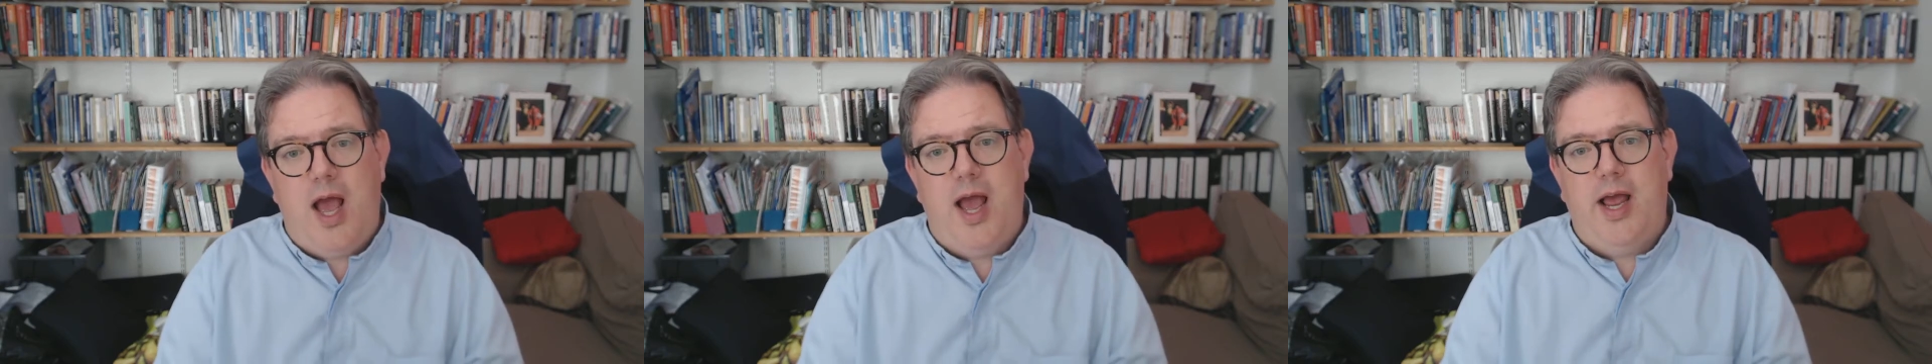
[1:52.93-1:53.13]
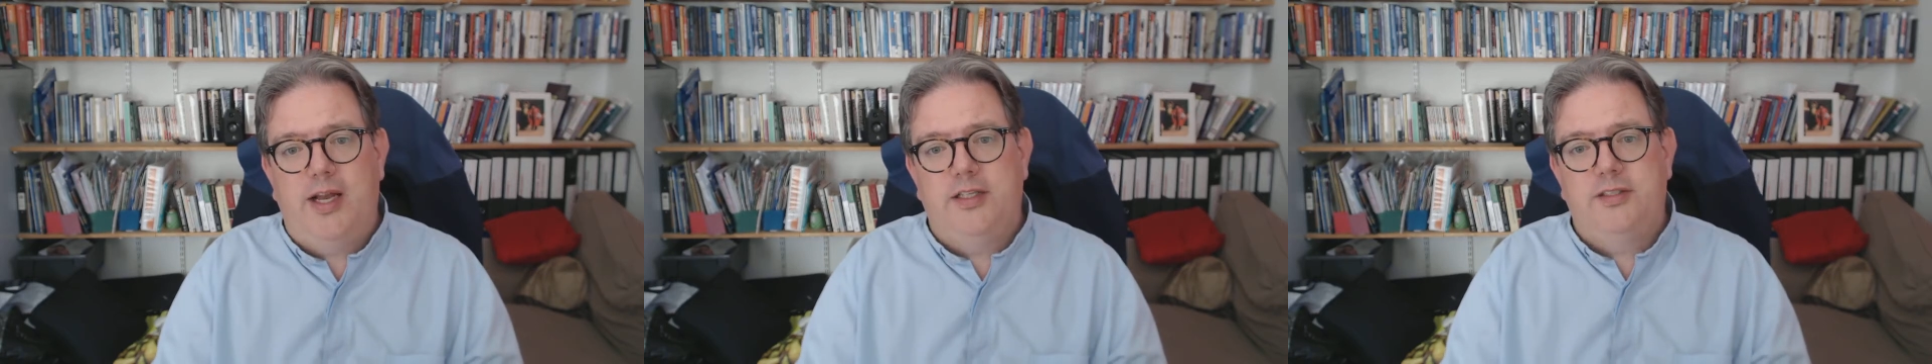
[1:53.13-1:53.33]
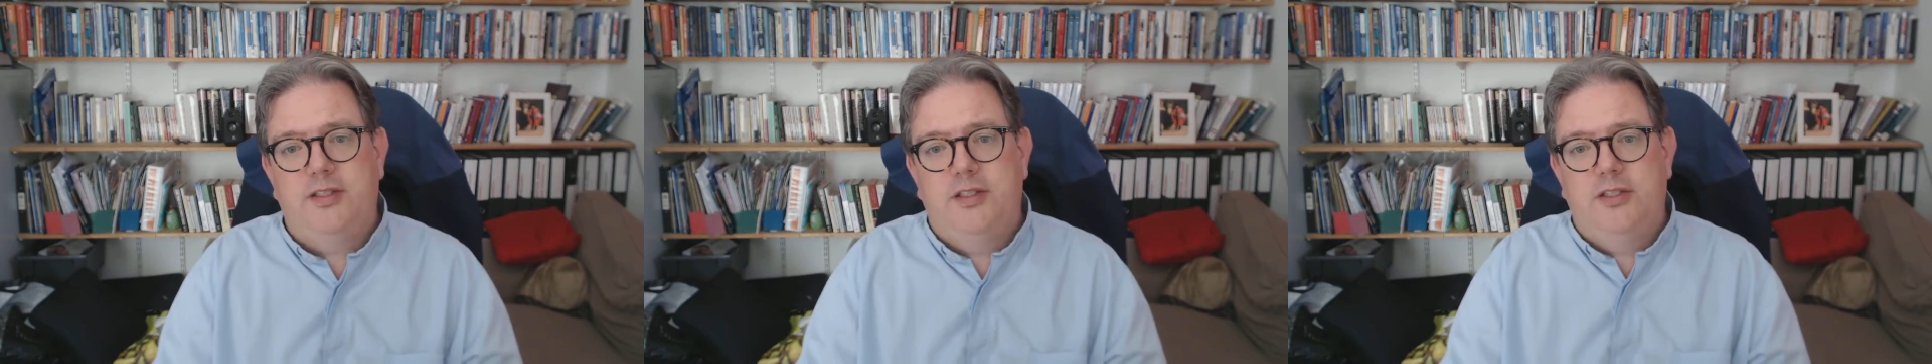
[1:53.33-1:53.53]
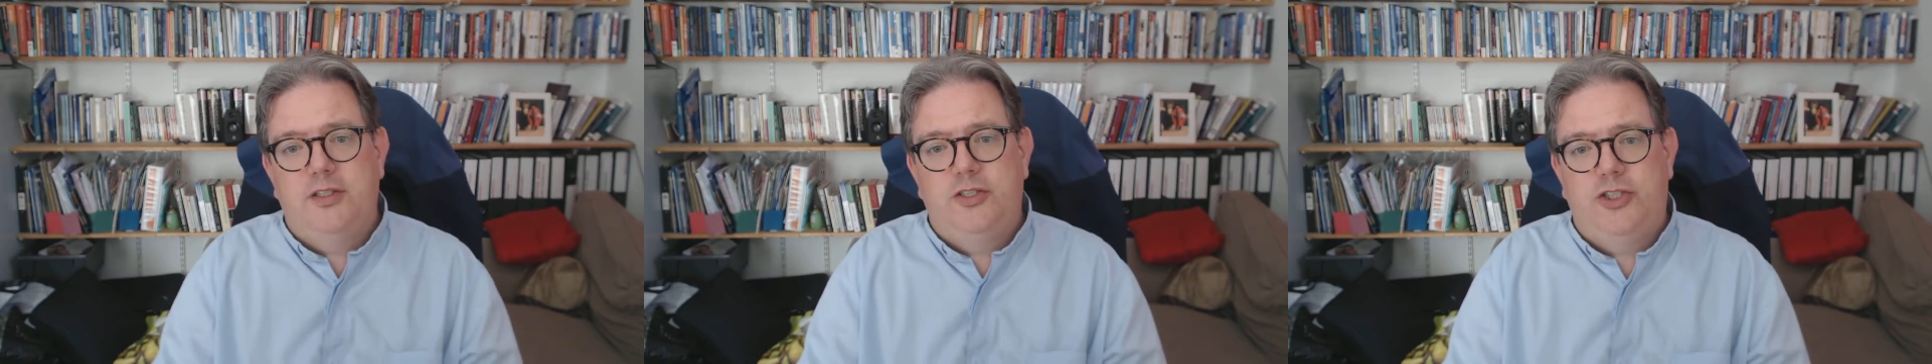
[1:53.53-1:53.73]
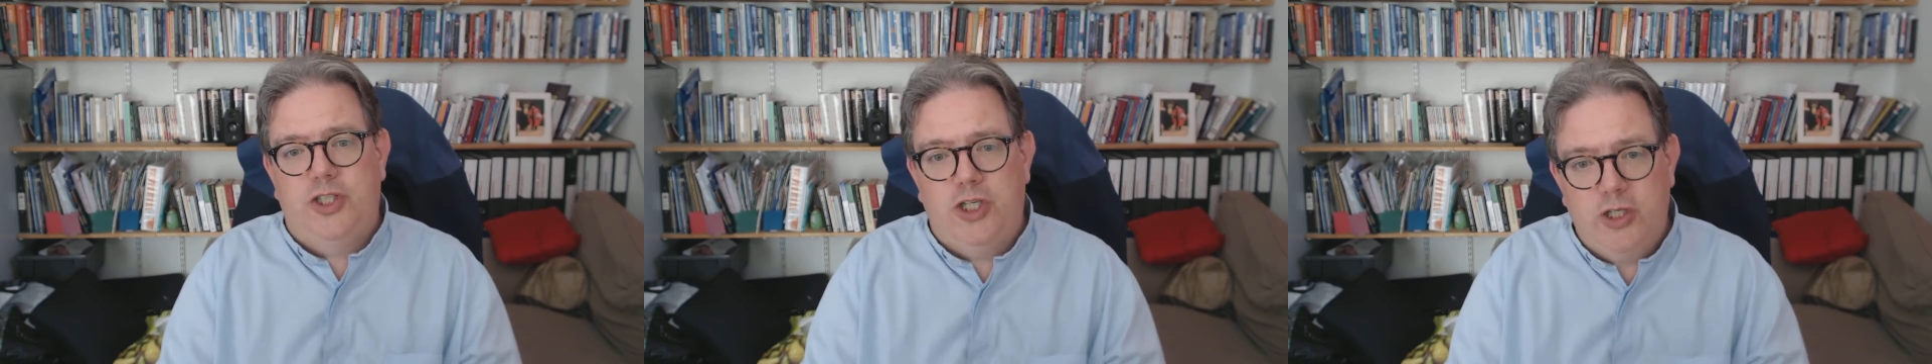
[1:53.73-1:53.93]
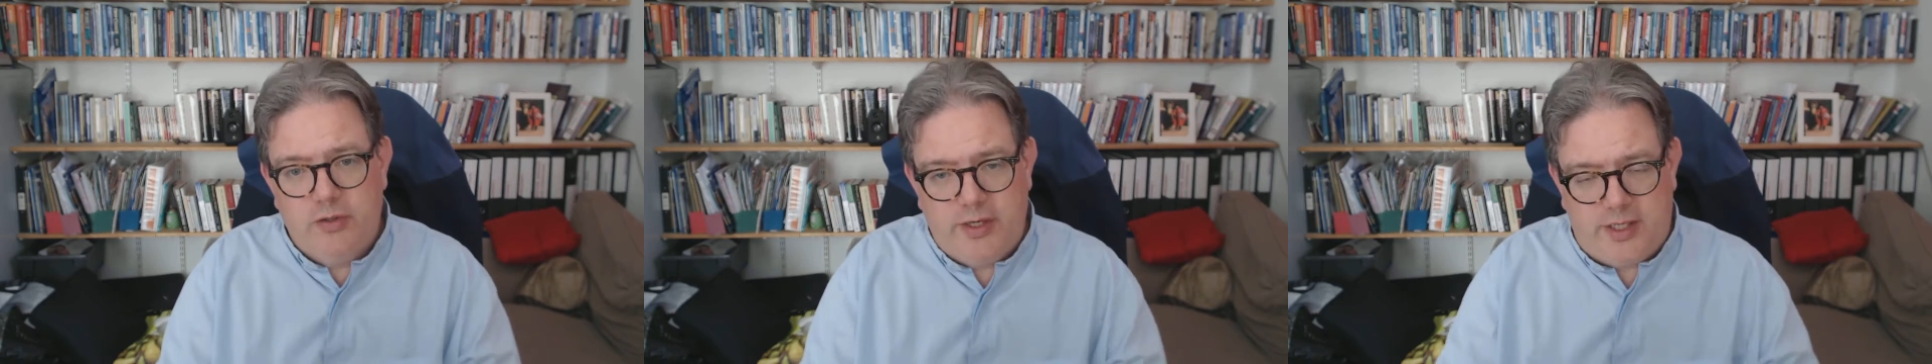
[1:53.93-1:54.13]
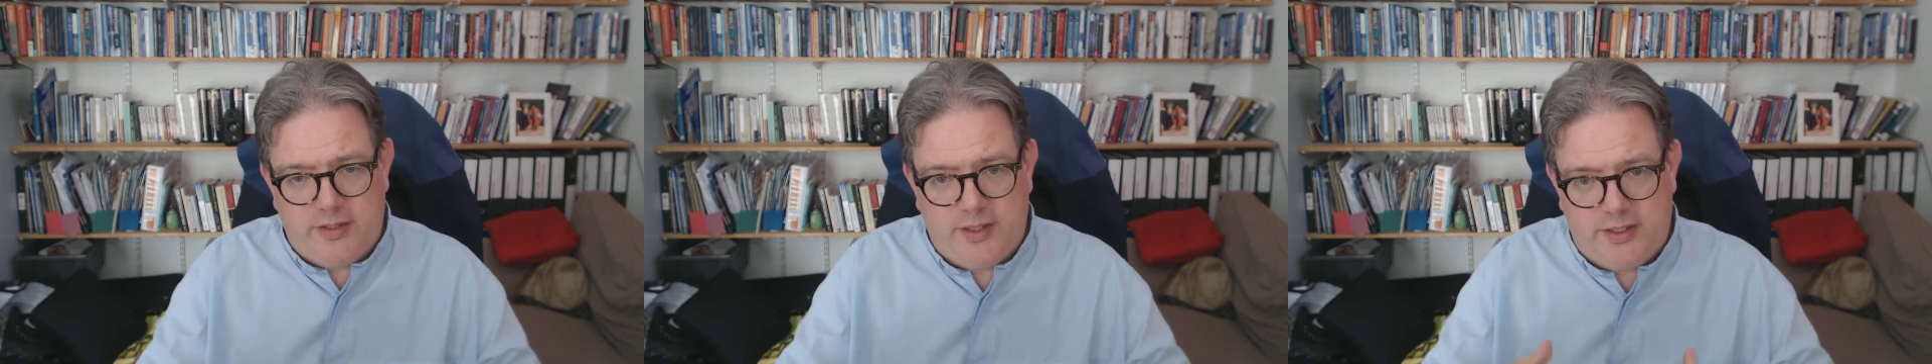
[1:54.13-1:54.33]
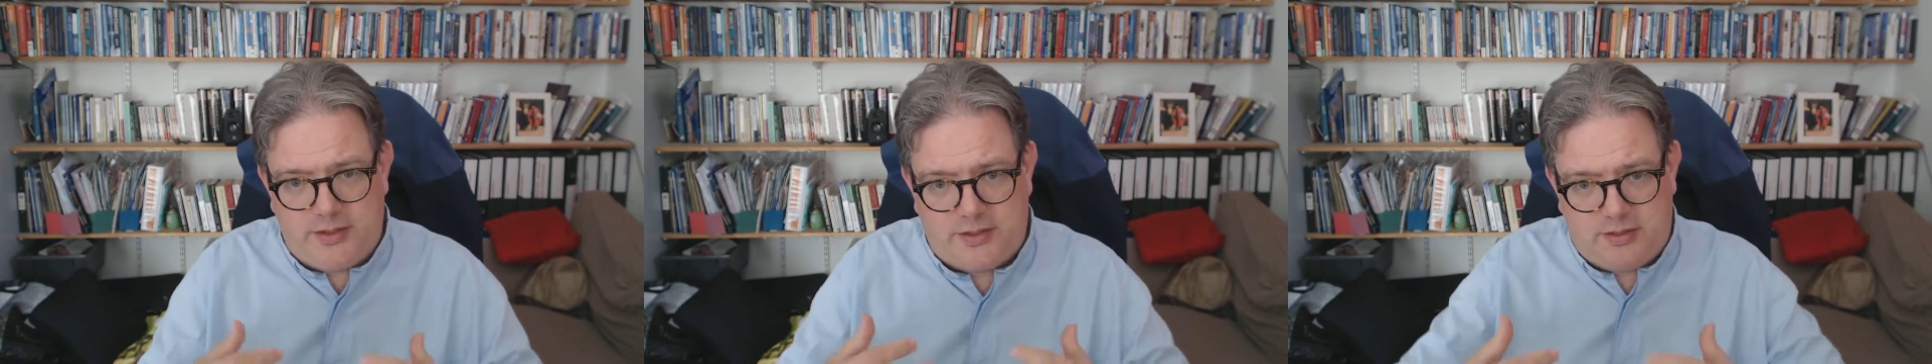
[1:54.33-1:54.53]
and
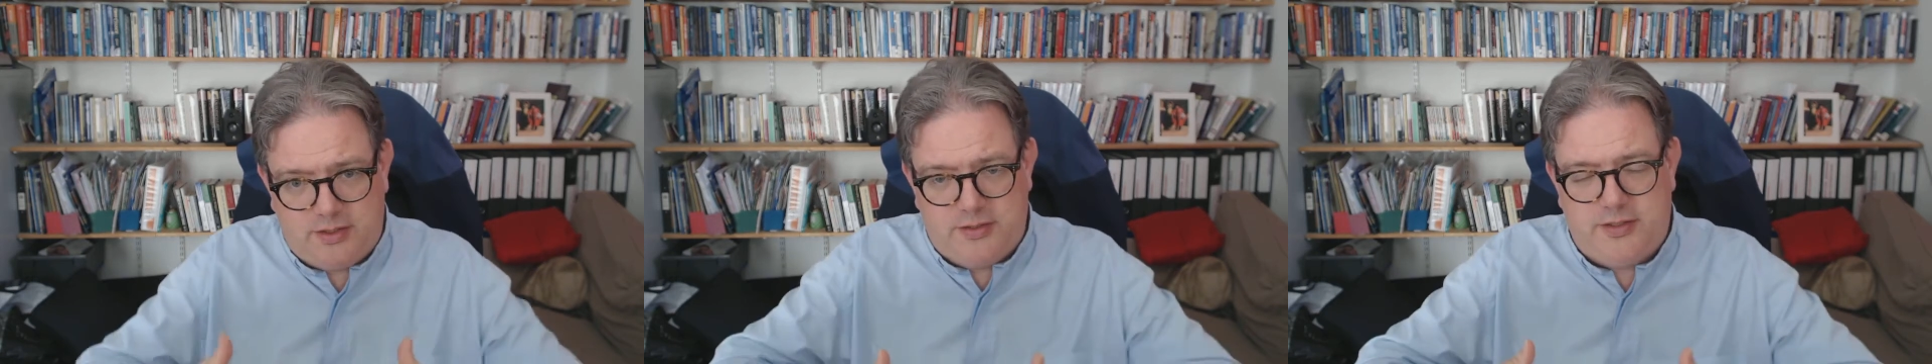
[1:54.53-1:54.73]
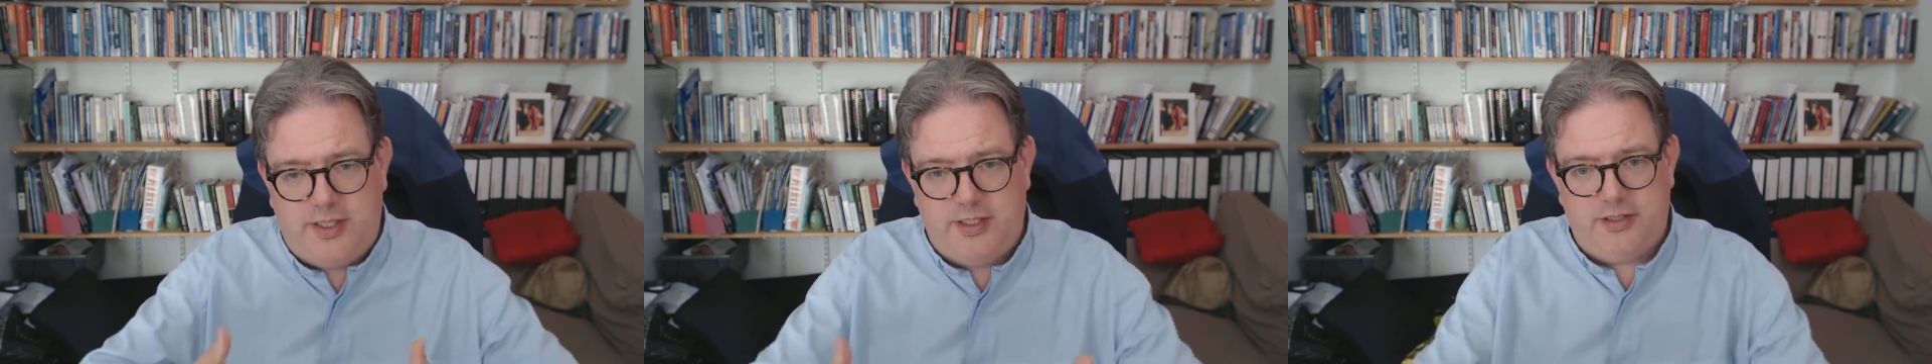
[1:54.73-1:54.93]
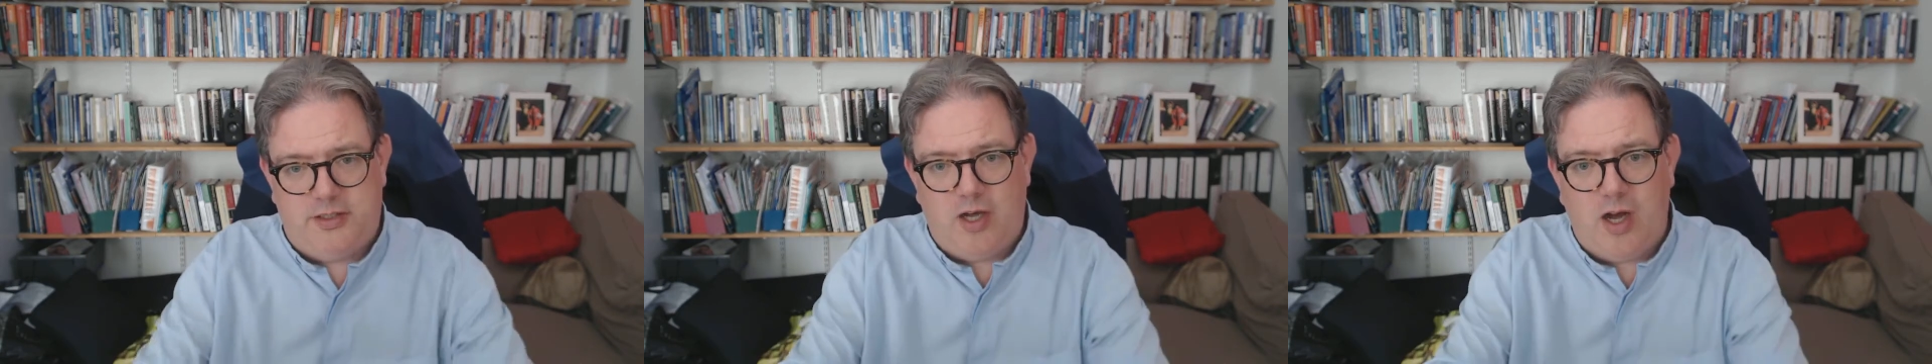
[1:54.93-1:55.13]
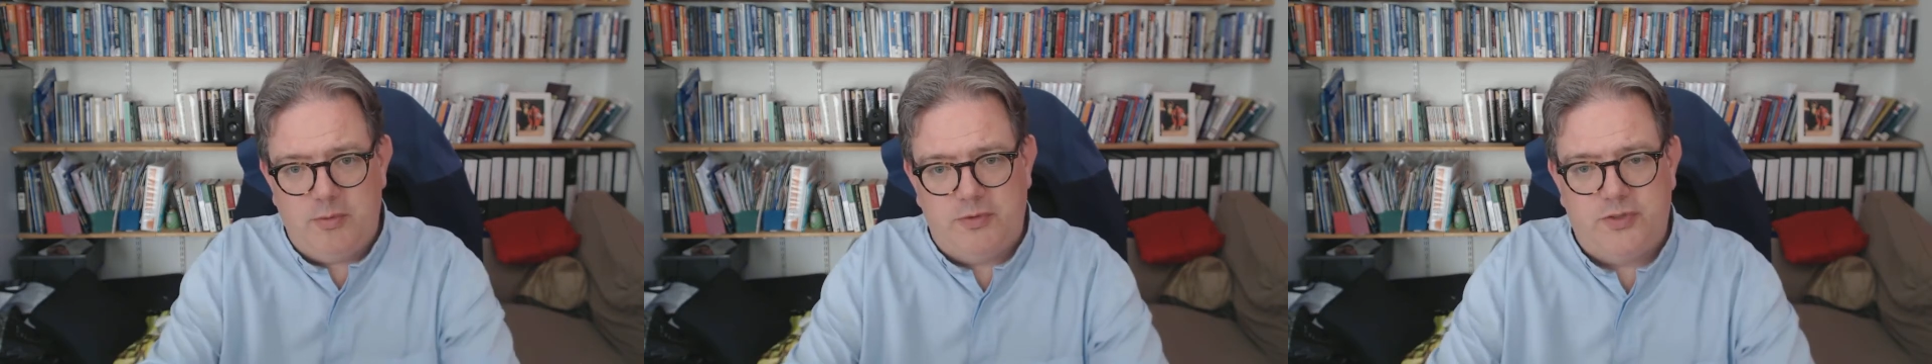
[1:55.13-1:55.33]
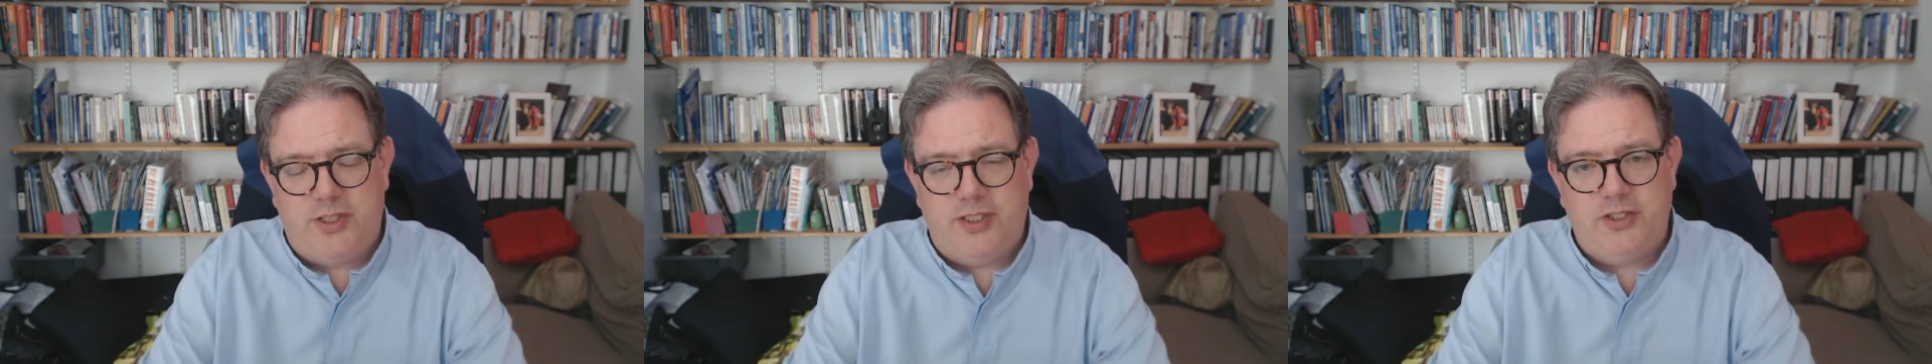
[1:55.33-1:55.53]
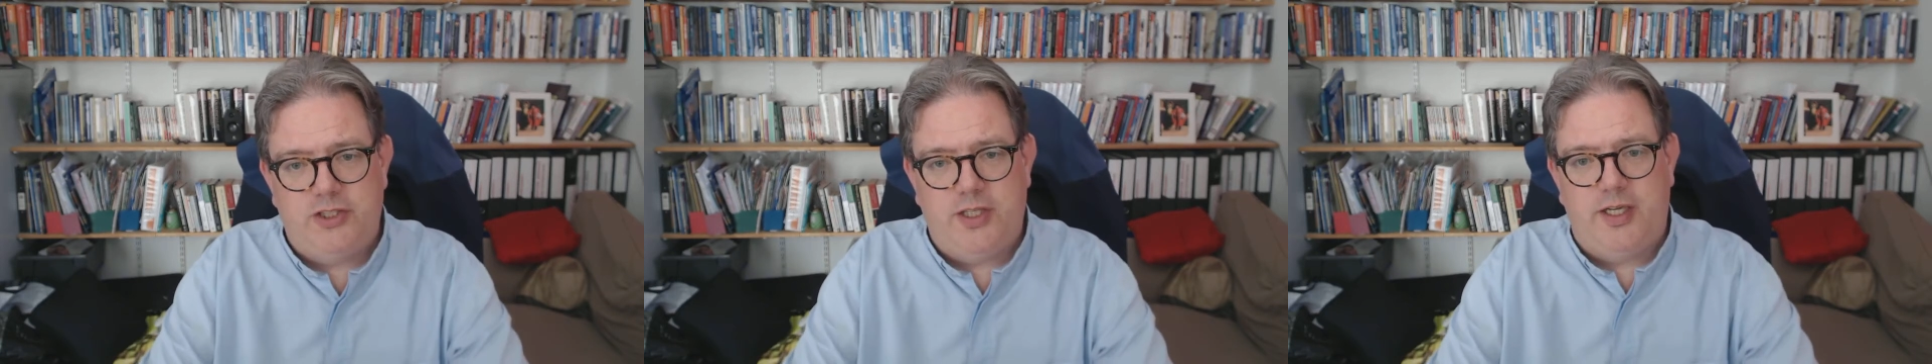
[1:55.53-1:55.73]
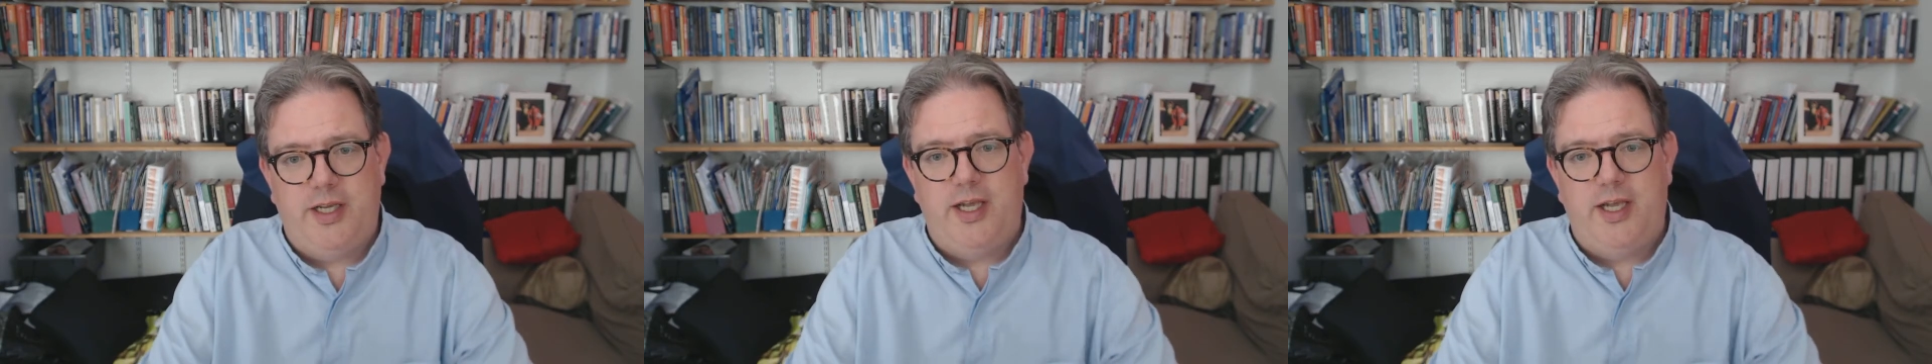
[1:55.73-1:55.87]
during this te- time of teaching,